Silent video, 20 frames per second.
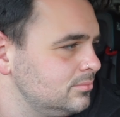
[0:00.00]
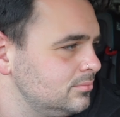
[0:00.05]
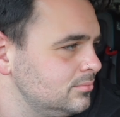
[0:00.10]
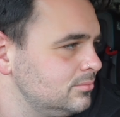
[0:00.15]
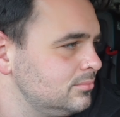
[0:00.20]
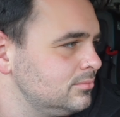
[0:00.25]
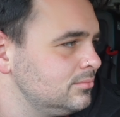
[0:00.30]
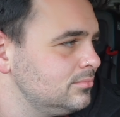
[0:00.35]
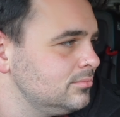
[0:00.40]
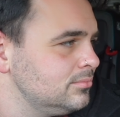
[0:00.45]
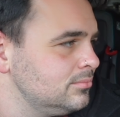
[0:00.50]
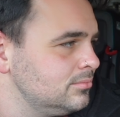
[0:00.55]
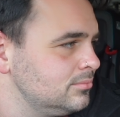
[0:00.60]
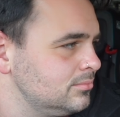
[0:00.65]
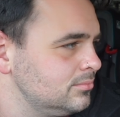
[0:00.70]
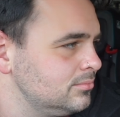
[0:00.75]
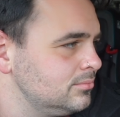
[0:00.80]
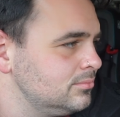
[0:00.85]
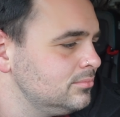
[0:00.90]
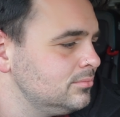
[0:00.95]

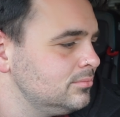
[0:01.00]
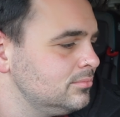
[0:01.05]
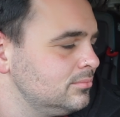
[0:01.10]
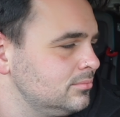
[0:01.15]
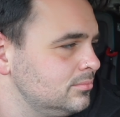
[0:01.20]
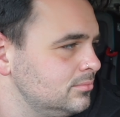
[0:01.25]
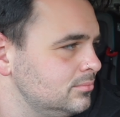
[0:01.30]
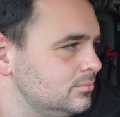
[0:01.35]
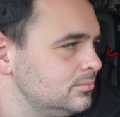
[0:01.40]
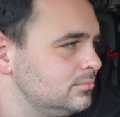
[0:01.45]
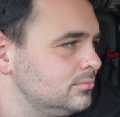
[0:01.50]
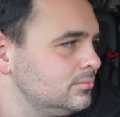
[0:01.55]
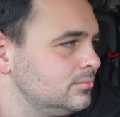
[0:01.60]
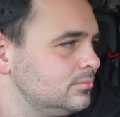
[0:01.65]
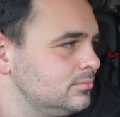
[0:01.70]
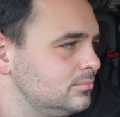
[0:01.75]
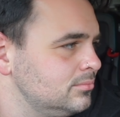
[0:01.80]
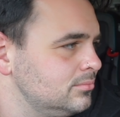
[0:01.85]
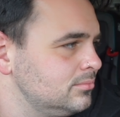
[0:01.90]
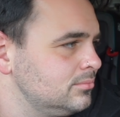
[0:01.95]

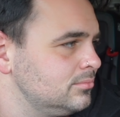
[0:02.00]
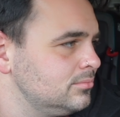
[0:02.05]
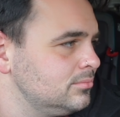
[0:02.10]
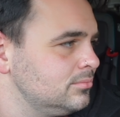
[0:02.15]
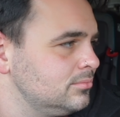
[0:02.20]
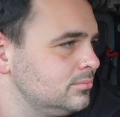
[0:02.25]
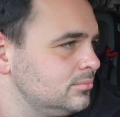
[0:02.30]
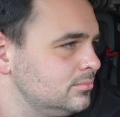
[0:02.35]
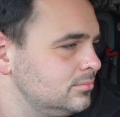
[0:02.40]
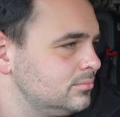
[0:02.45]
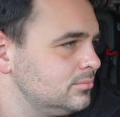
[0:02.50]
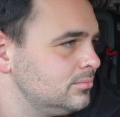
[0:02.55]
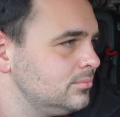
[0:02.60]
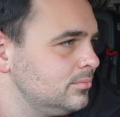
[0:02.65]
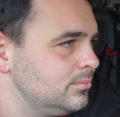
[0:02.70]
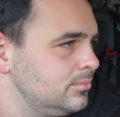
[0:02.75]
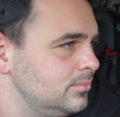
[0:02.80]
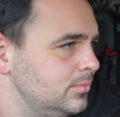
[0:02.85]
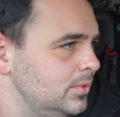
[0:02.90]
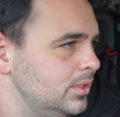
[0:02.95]

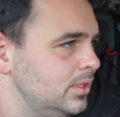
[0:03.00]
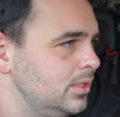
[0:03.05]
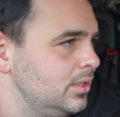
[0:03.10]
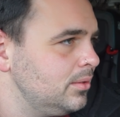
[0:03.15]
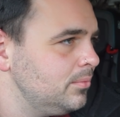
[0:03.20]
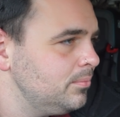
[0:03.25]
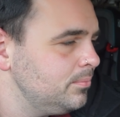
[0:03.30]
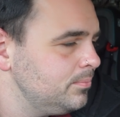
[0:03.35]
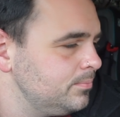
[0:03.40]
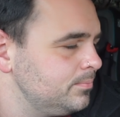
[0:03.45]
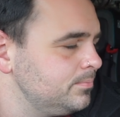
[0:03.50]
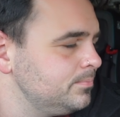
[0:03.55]
The person shown says nothing.